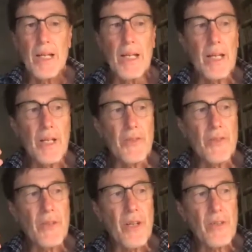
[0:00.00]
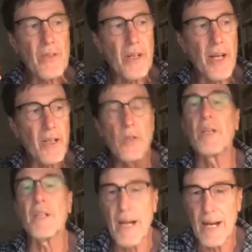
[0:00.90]
It's got our good
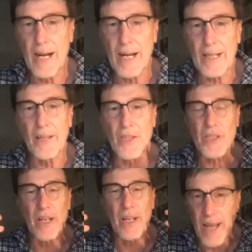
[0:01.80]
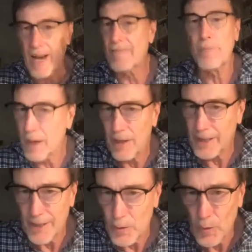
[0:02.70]
at heart, and there's love
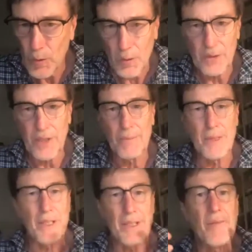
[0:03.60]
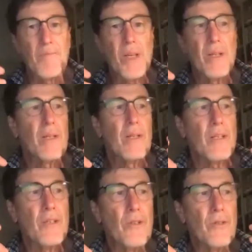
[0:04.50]
behind it all. I mean,
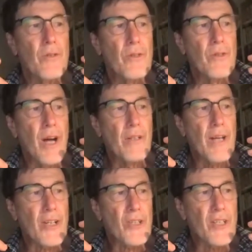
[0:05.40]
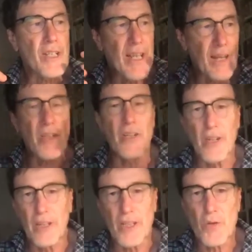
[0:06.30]
you don't actually get to
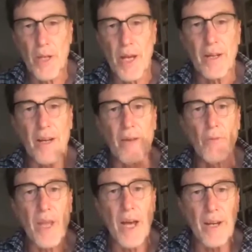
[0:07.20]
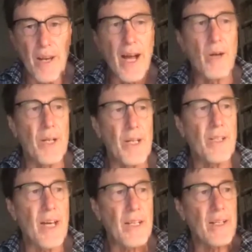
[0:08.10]
knowledge without knowing
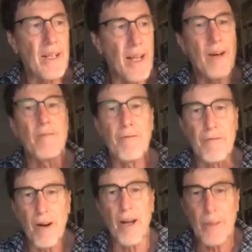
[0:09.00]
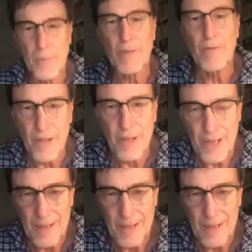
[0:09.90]
that love framed everything.